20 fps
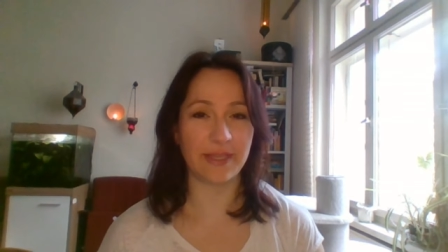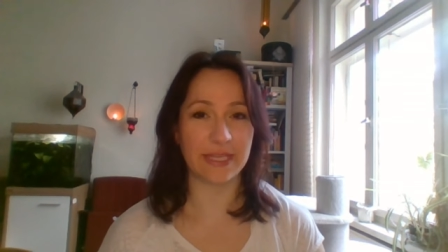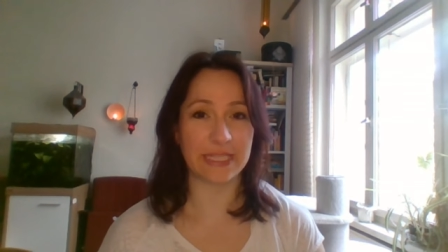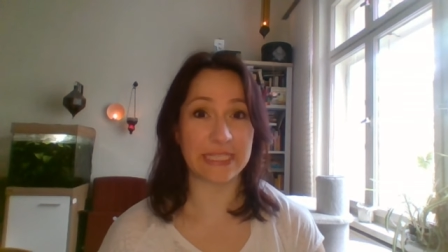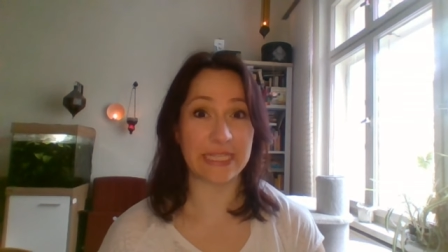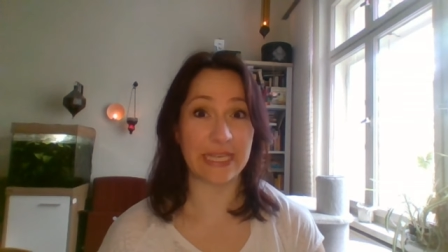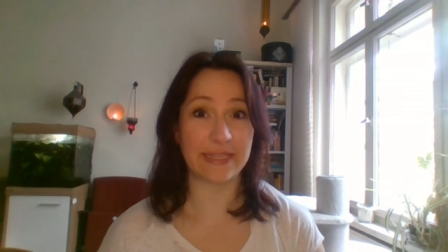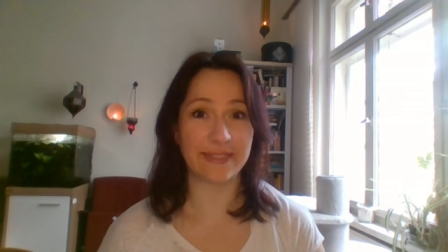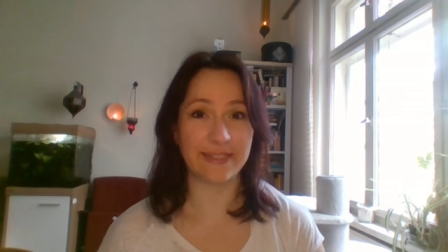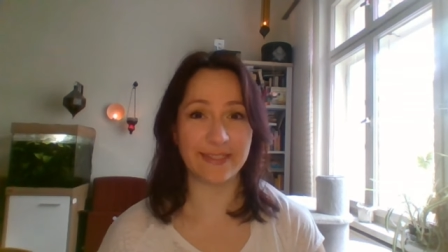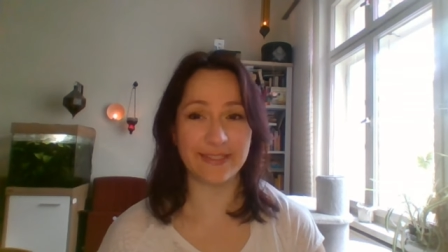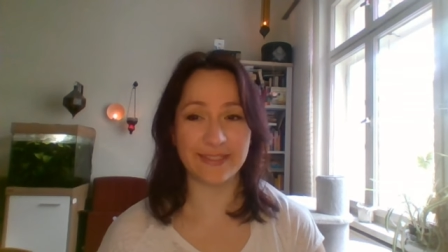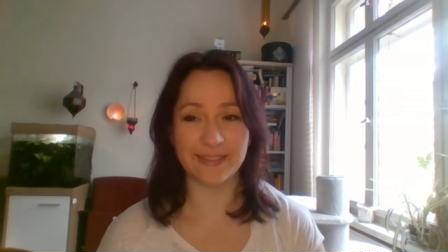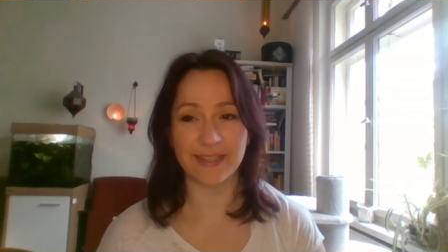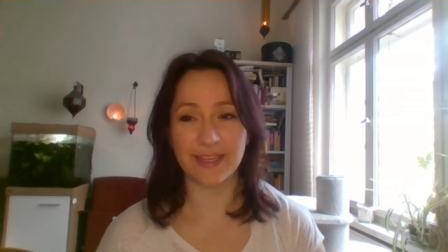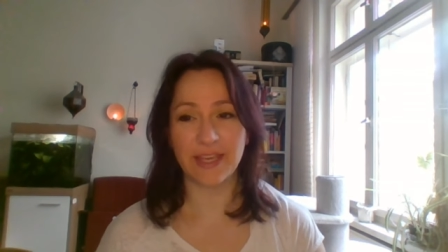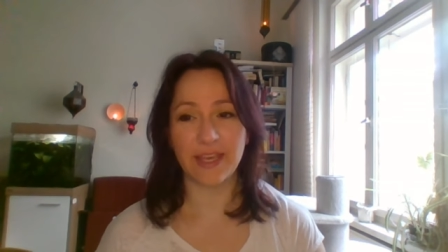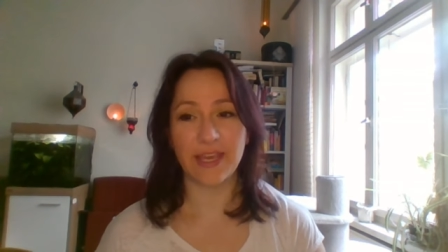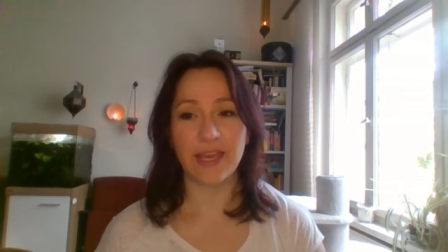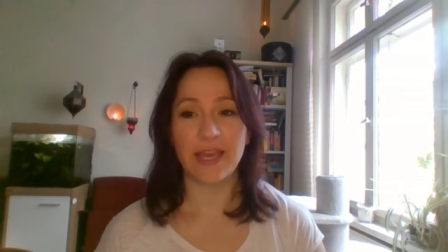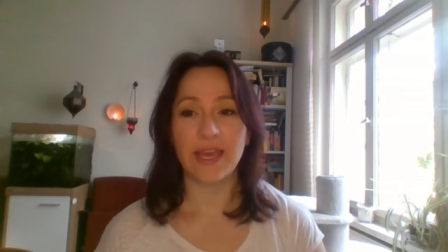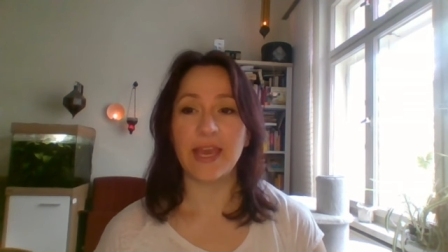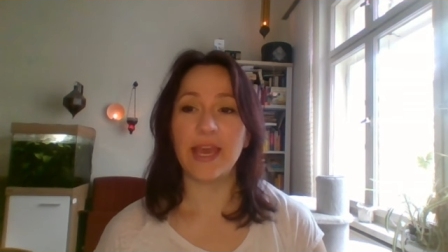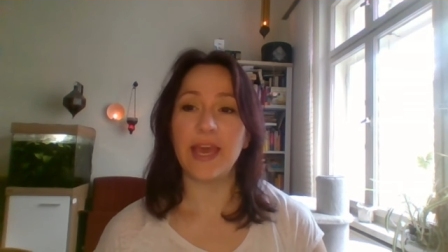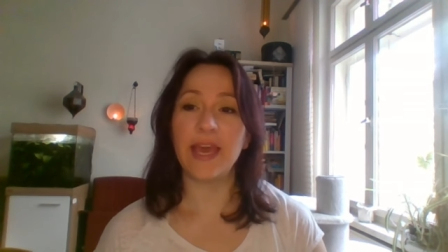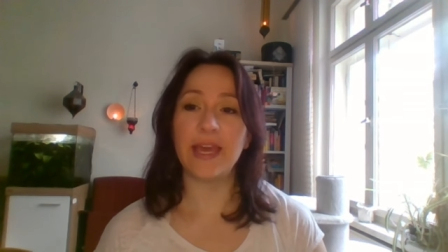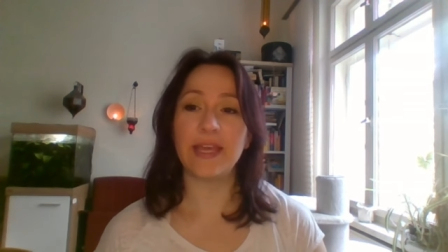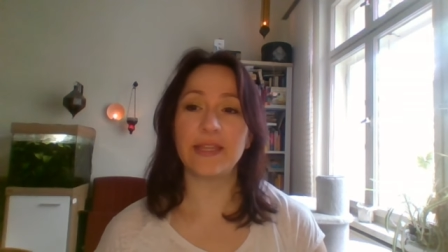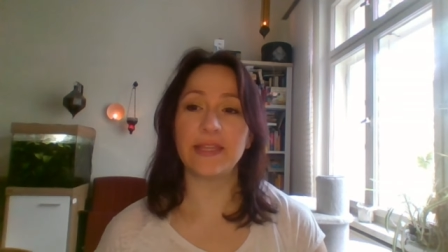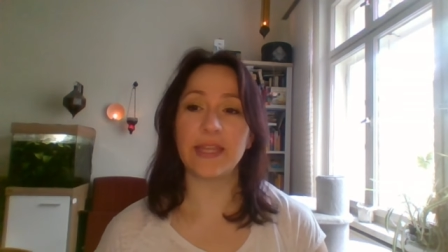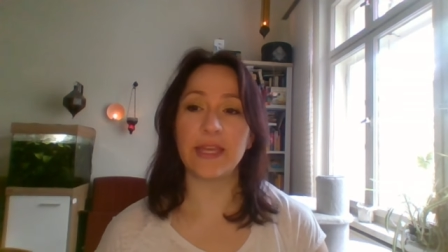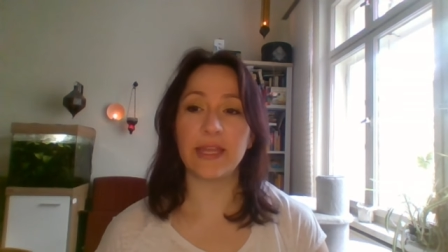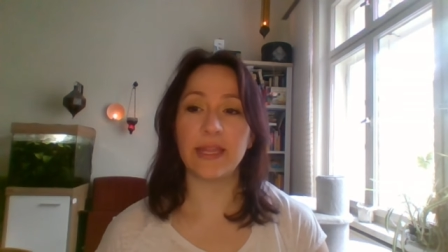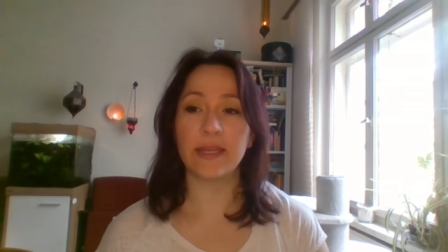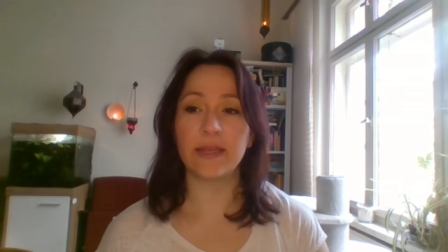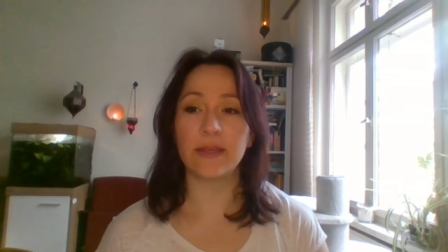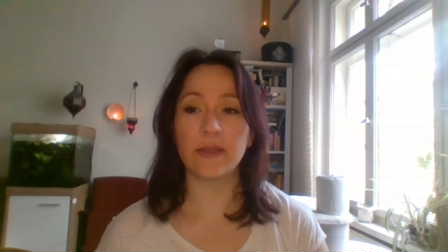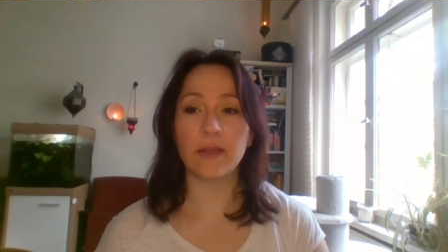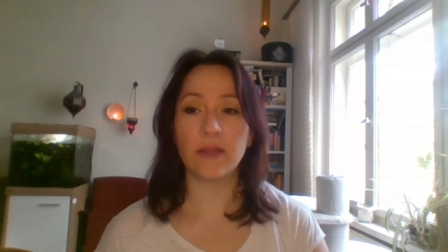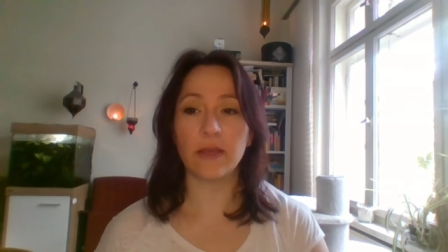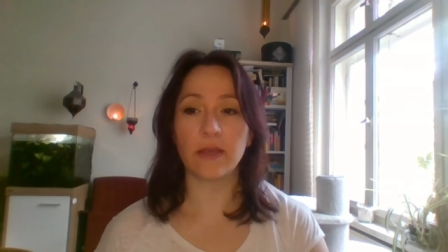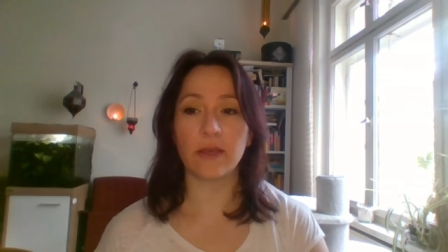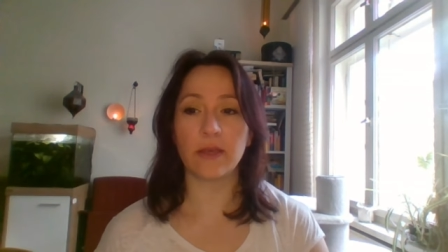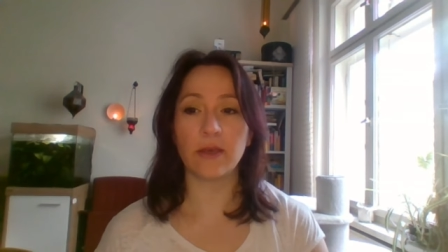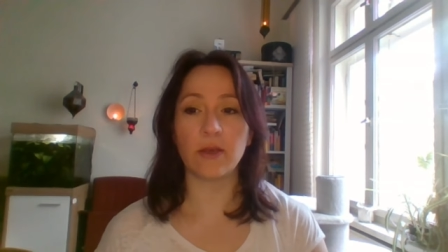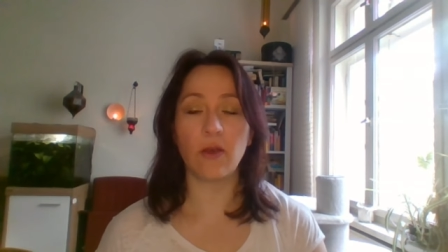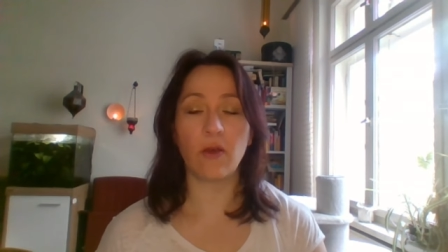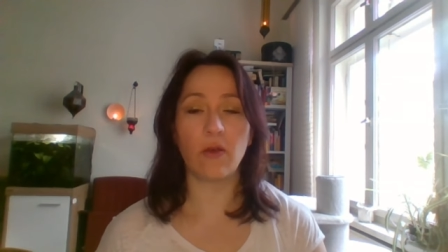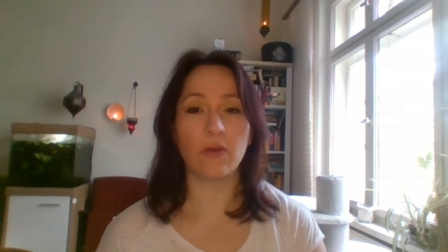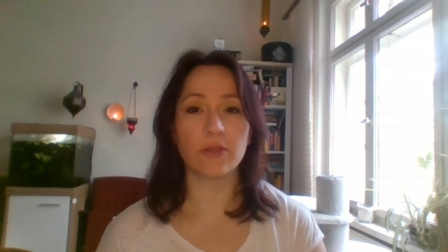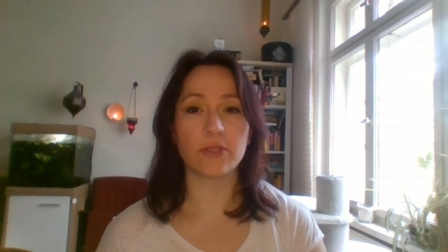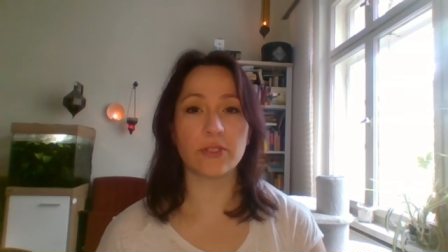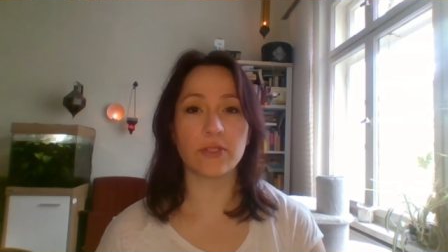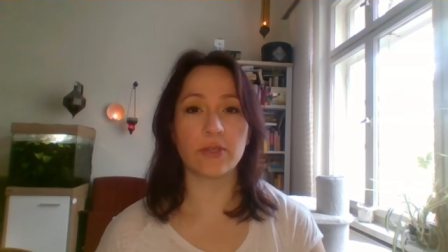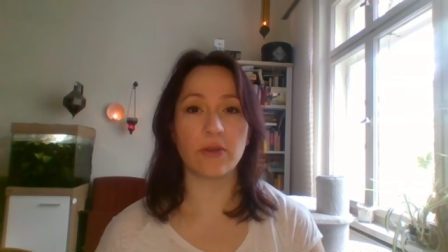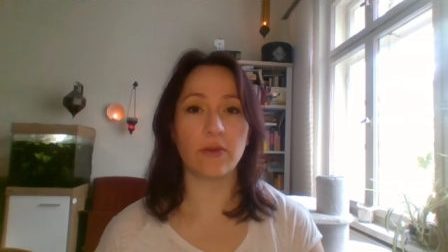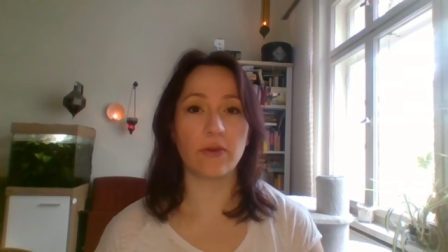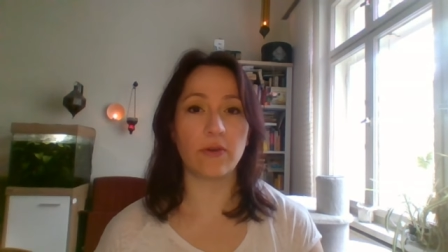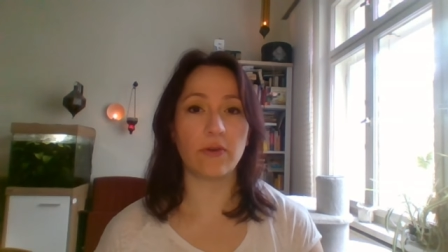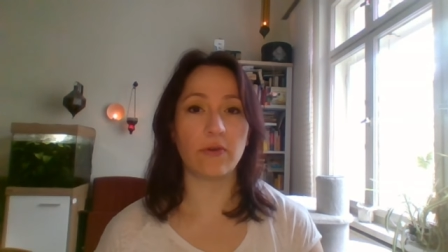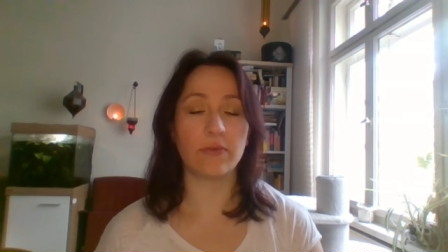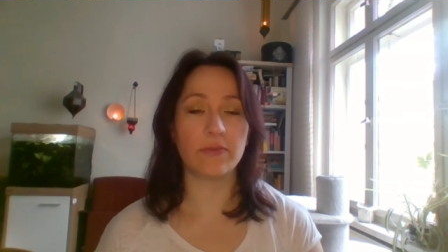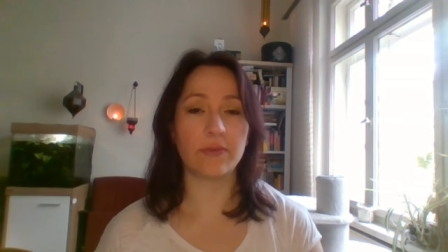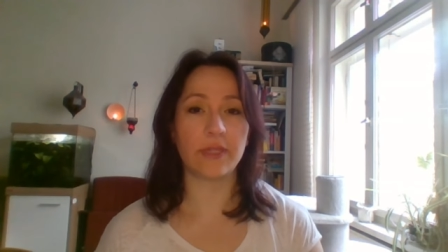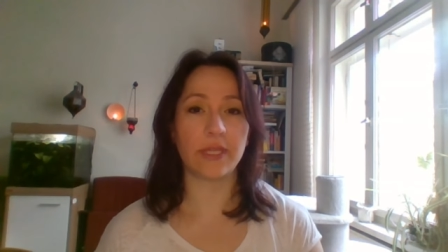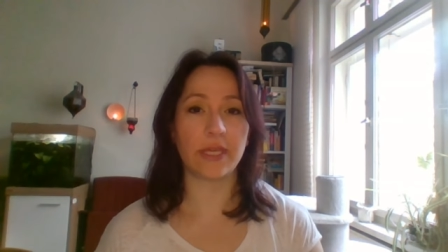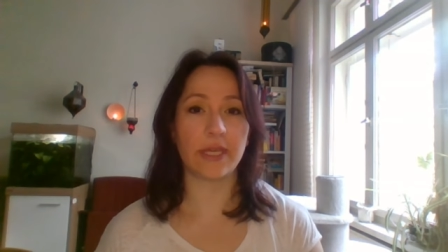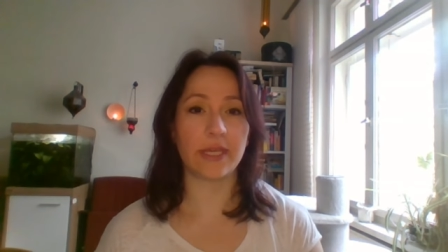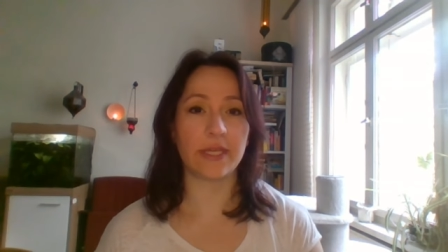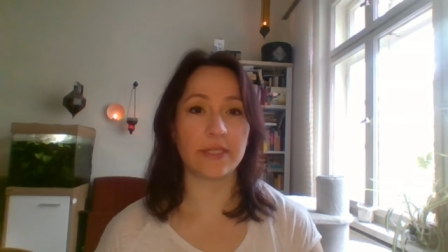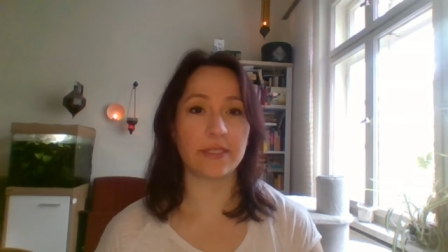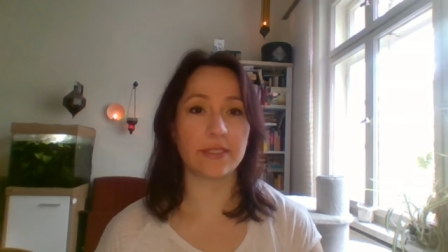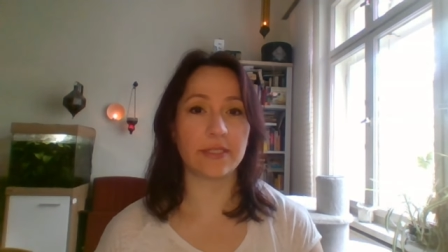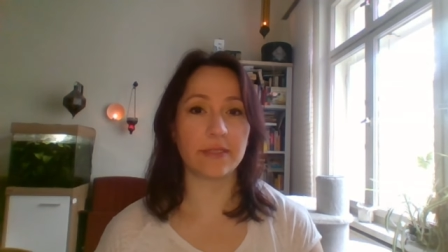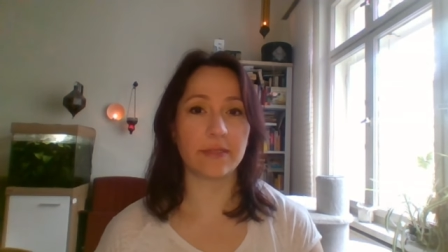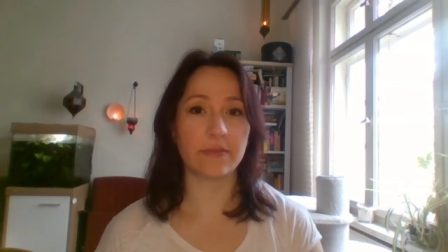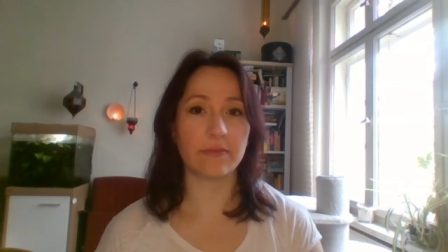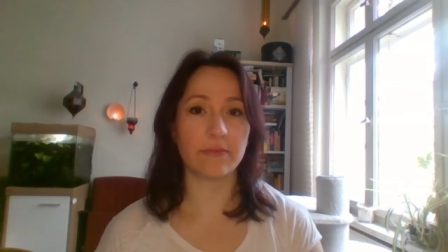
sighted. And then also that